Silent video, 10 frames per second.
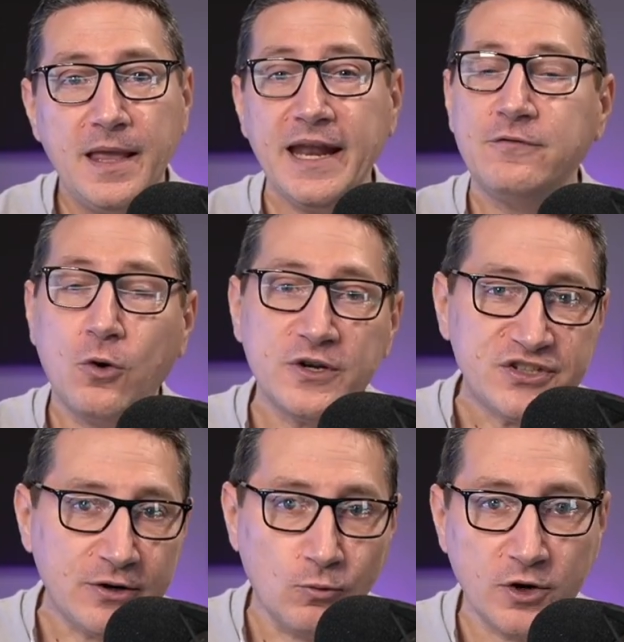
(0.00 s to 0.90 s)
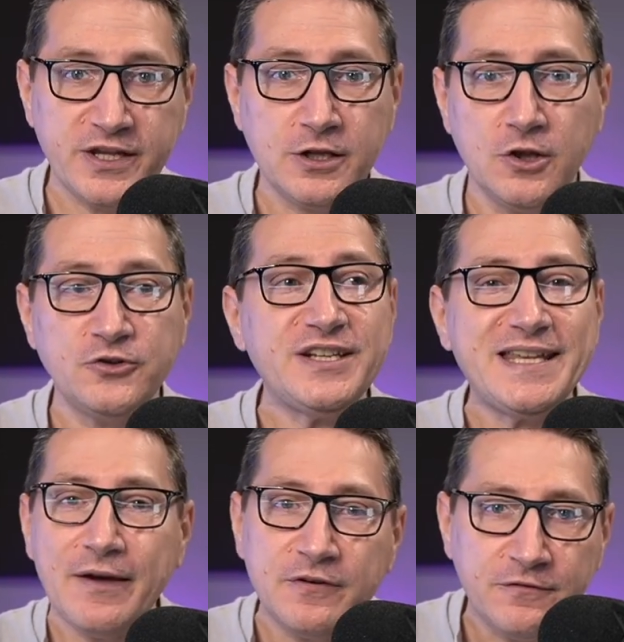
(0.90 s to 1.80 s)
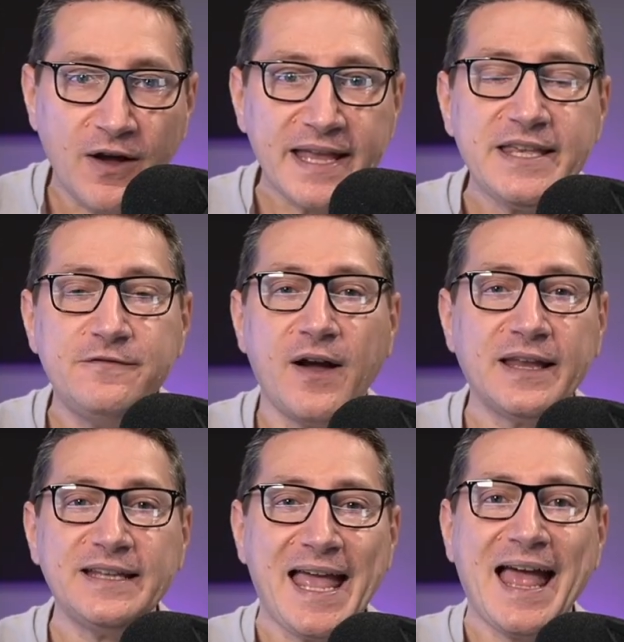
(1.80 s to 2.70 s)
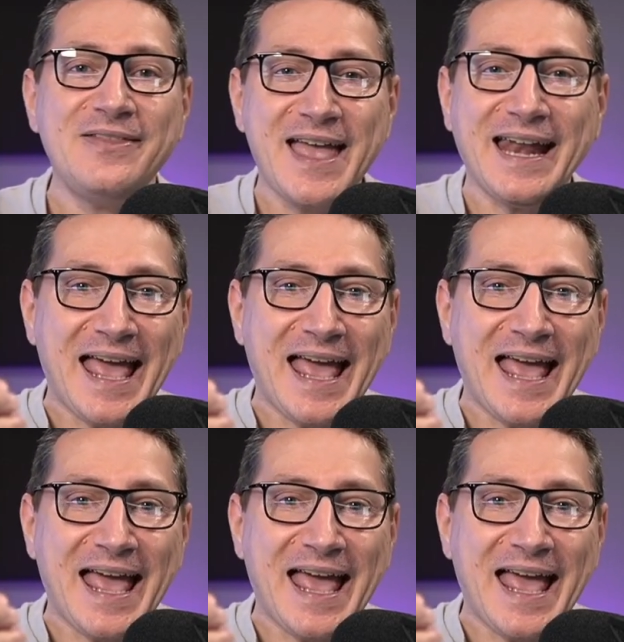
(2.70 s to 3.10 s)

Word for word: And of course, then working closely, Kevin Feige finally had that